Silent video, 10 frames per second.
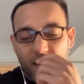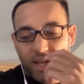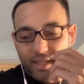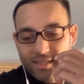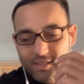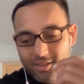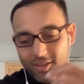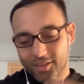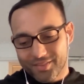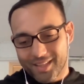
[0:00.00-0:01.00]
I guess there's a
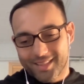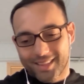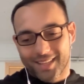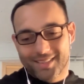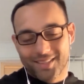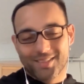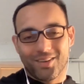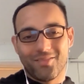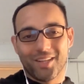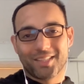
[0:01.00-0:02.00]
lot. There's
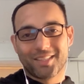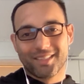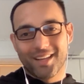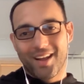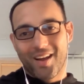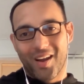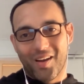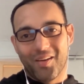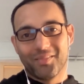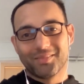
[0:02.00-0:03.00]
so much
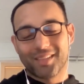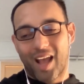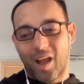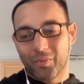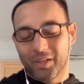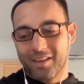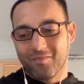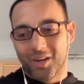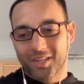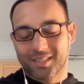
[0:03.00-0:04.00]
happening in
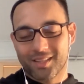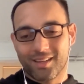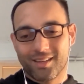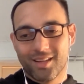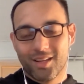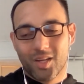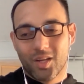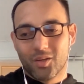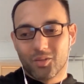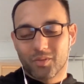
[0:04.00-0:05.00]
marketing
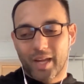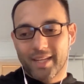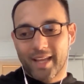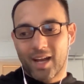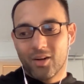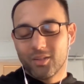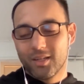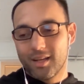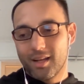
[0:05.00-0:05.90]
right now.